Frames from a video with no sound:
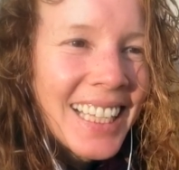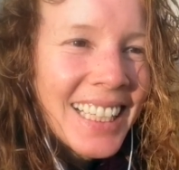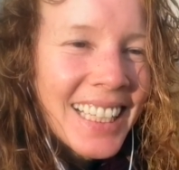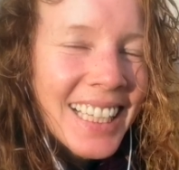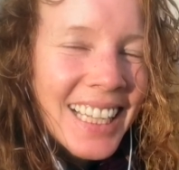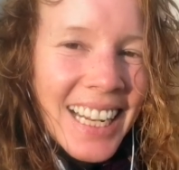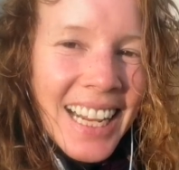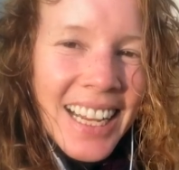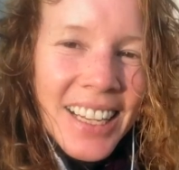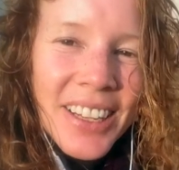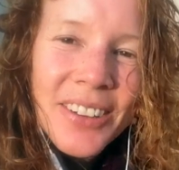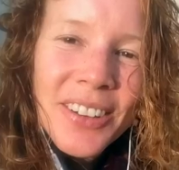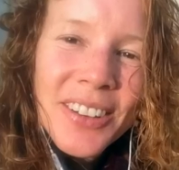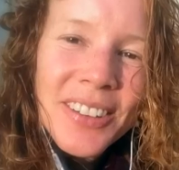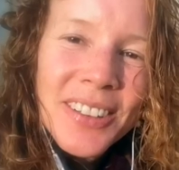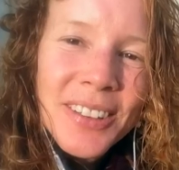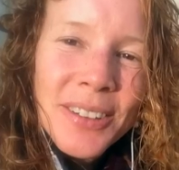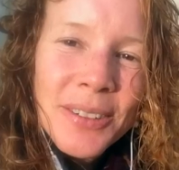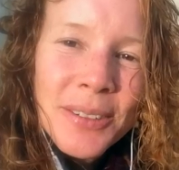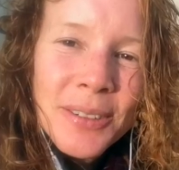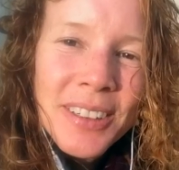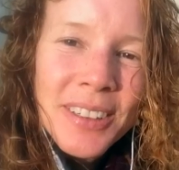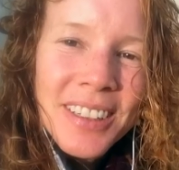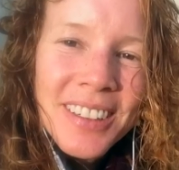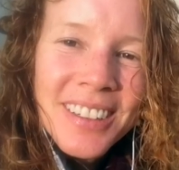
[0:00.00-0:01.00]
that I
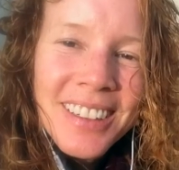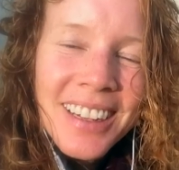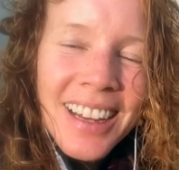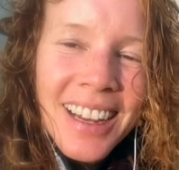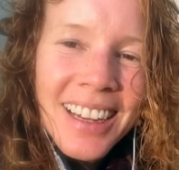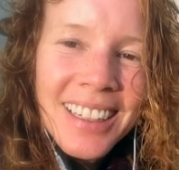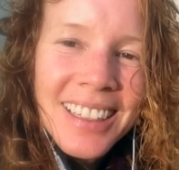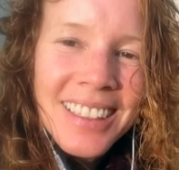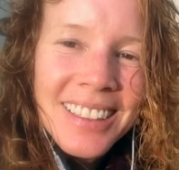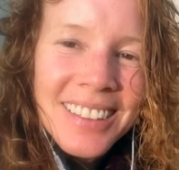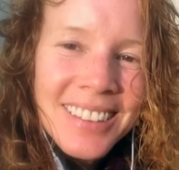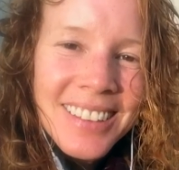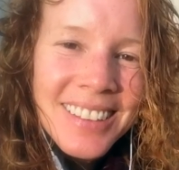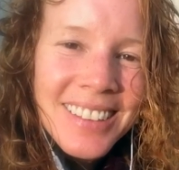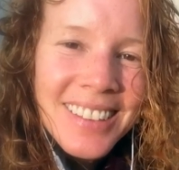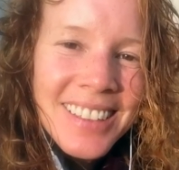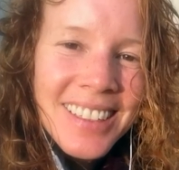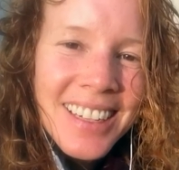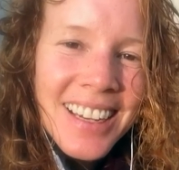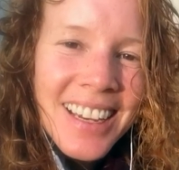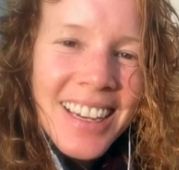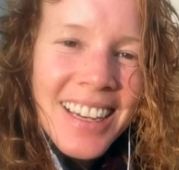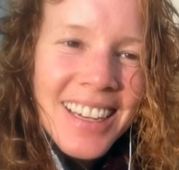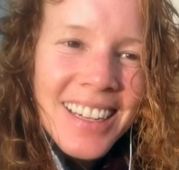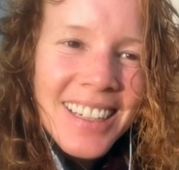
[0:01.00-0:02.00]
also wish I could
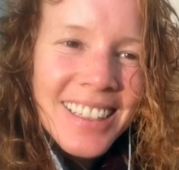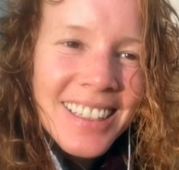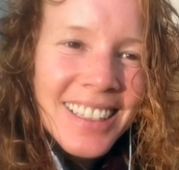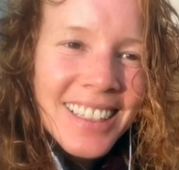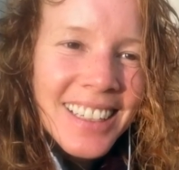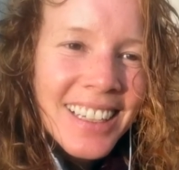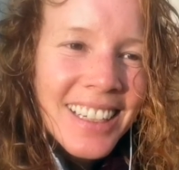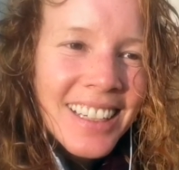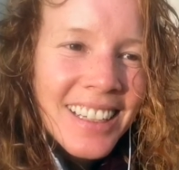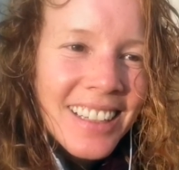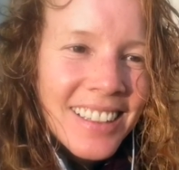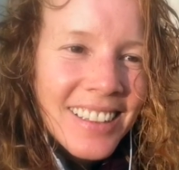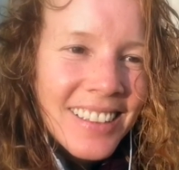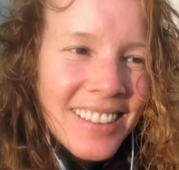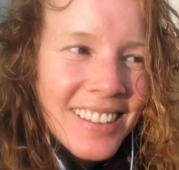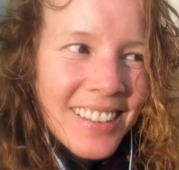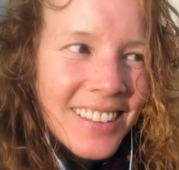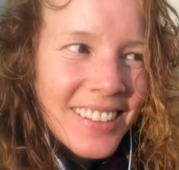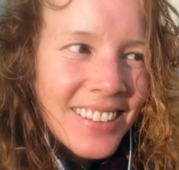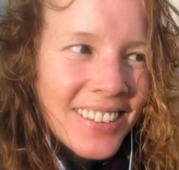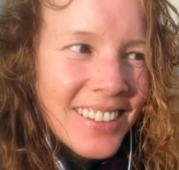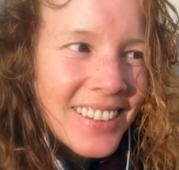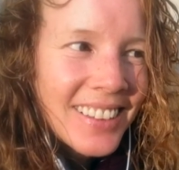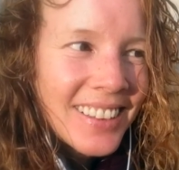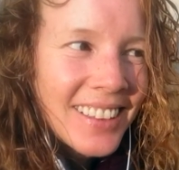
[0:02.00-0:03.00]
share.
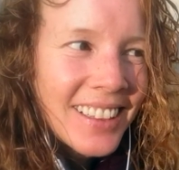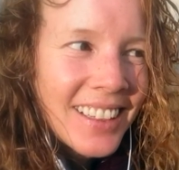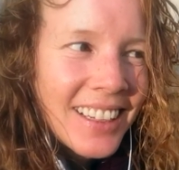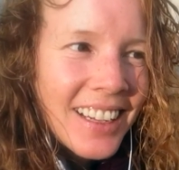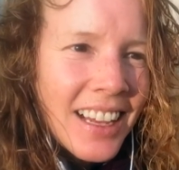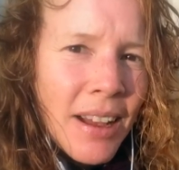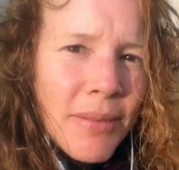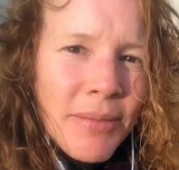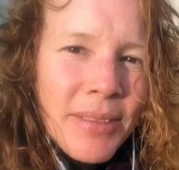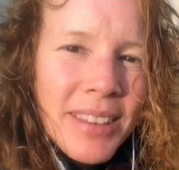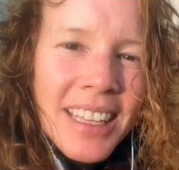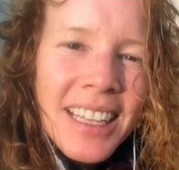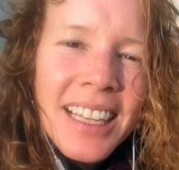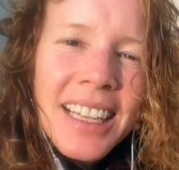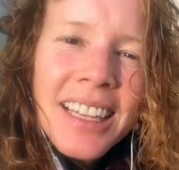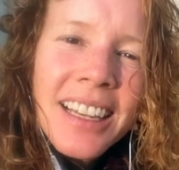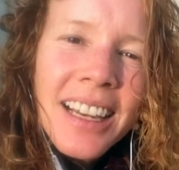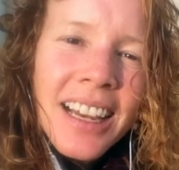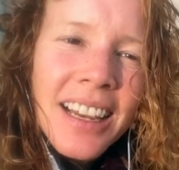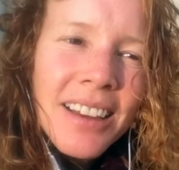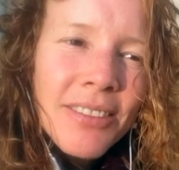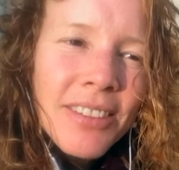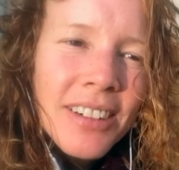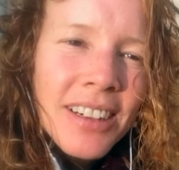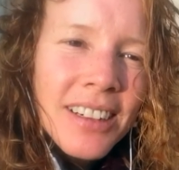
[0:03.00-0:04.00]
So I'm thinking
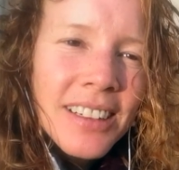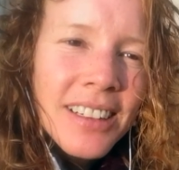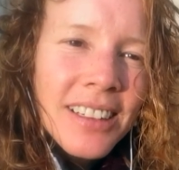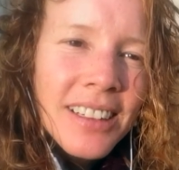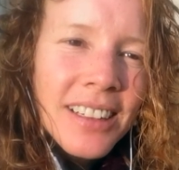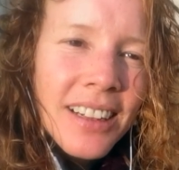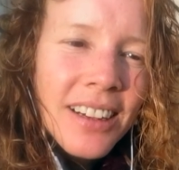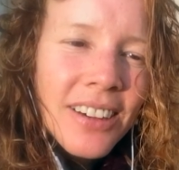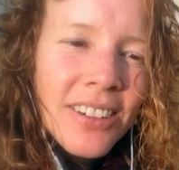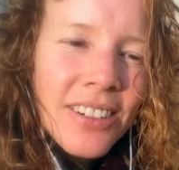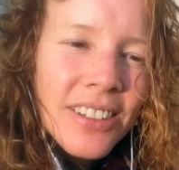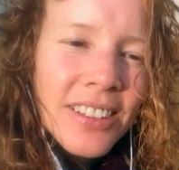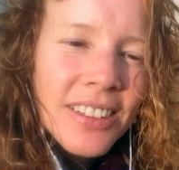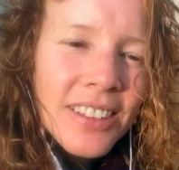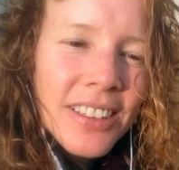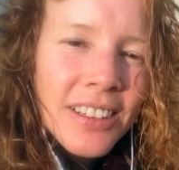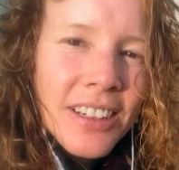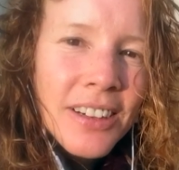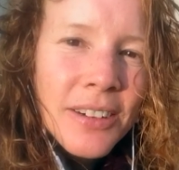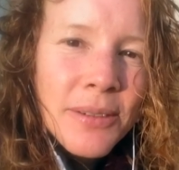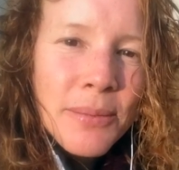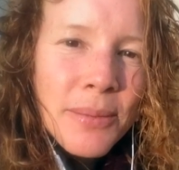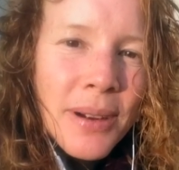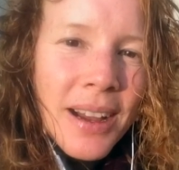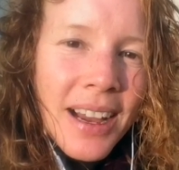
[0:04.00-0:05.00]
I will also
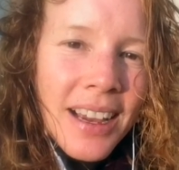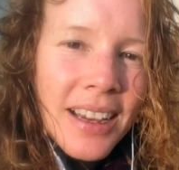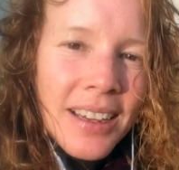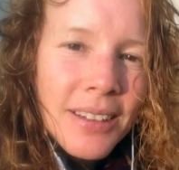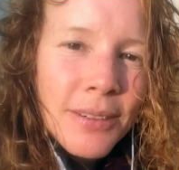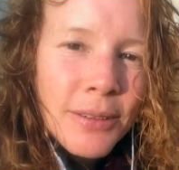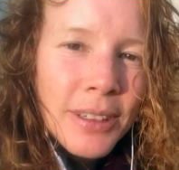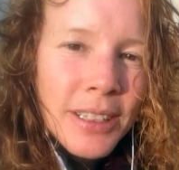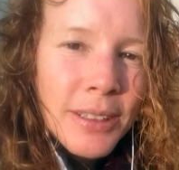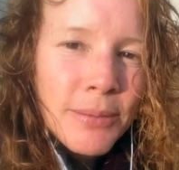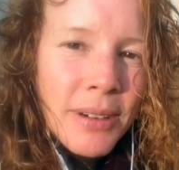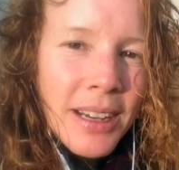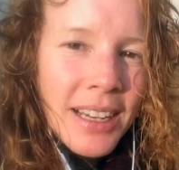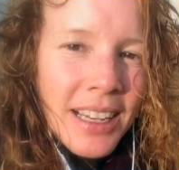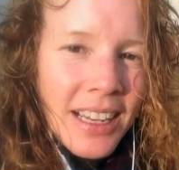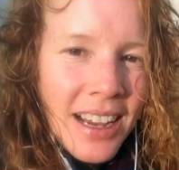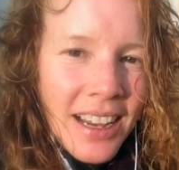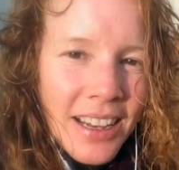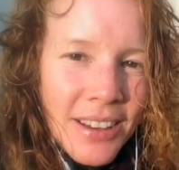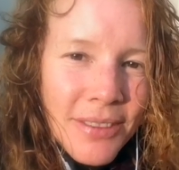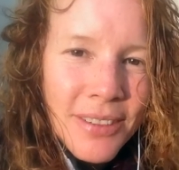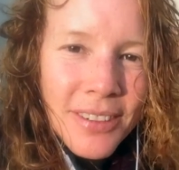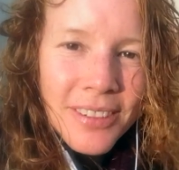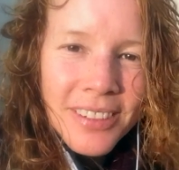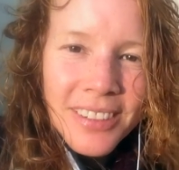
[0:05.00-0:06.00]
combine with
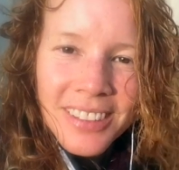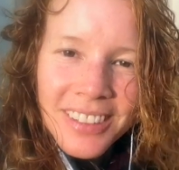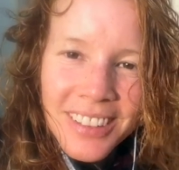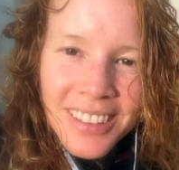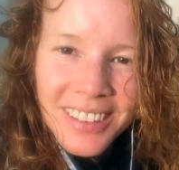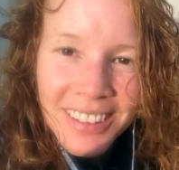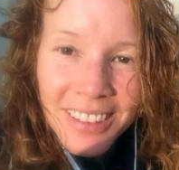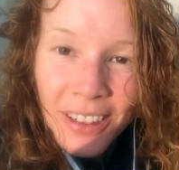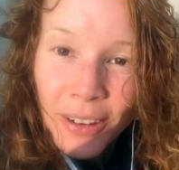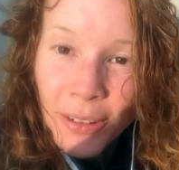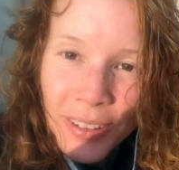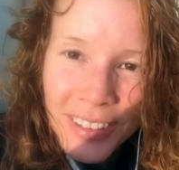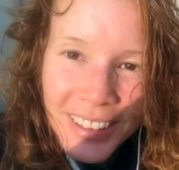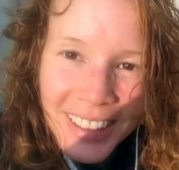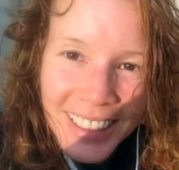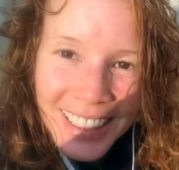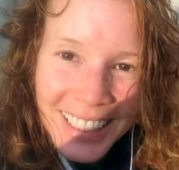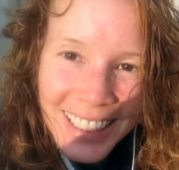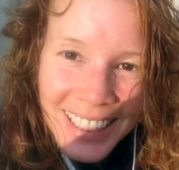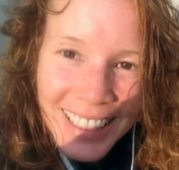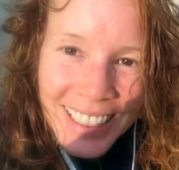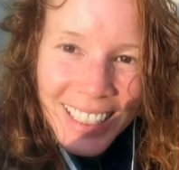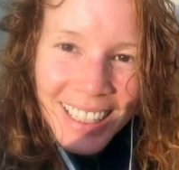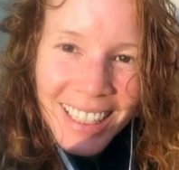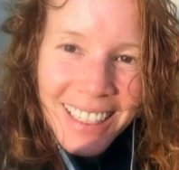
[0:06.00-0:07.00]
my iPhone, just holding
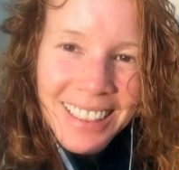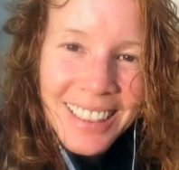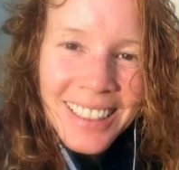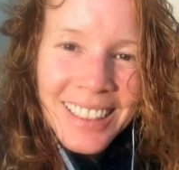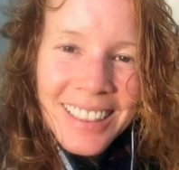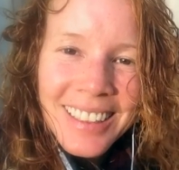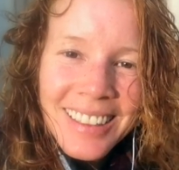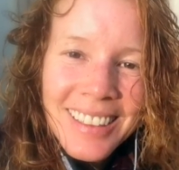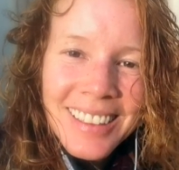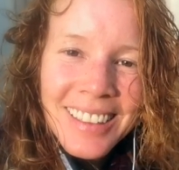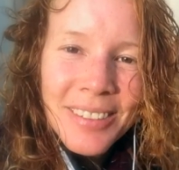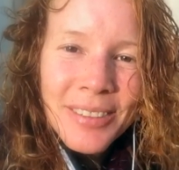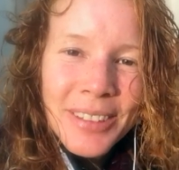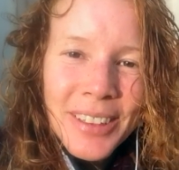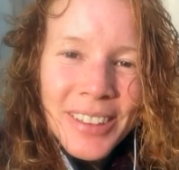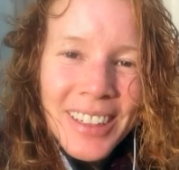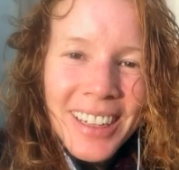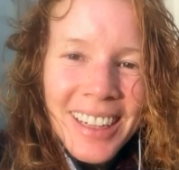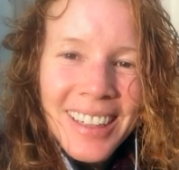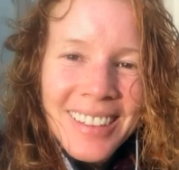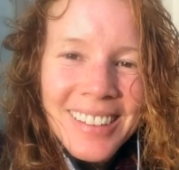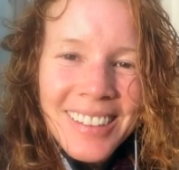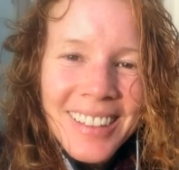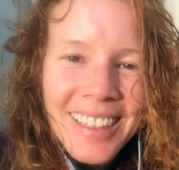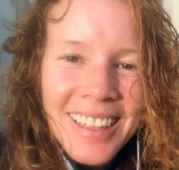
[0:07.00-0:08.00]
it like this, if you,
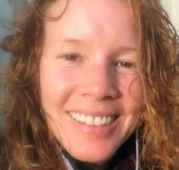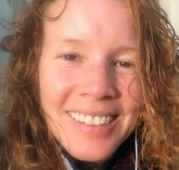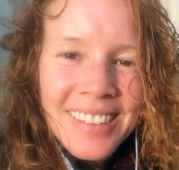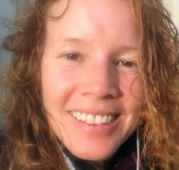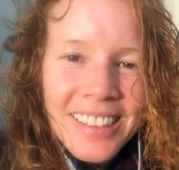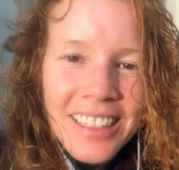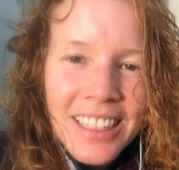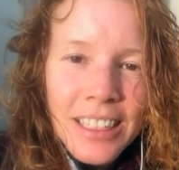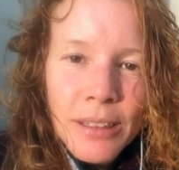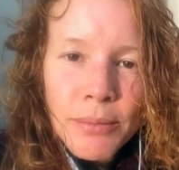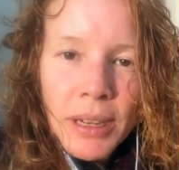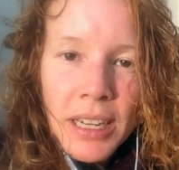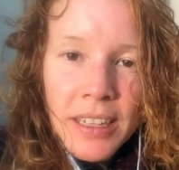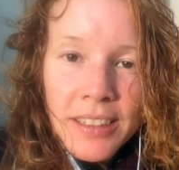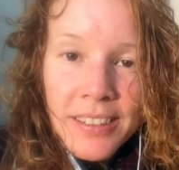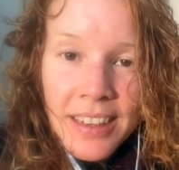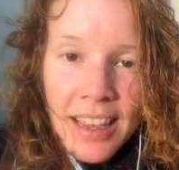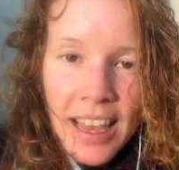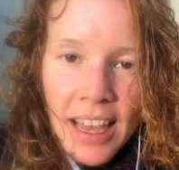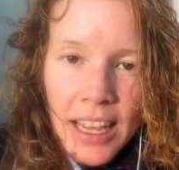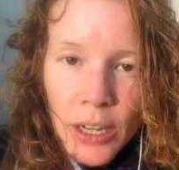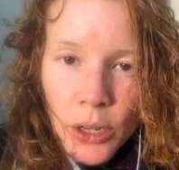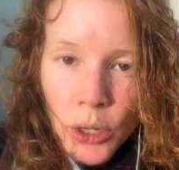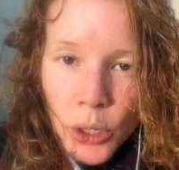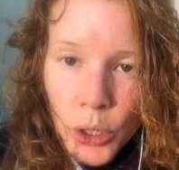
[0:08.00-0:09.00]
as you can see in my
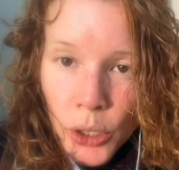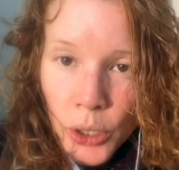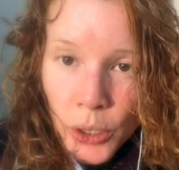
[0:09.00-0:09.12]
shadow,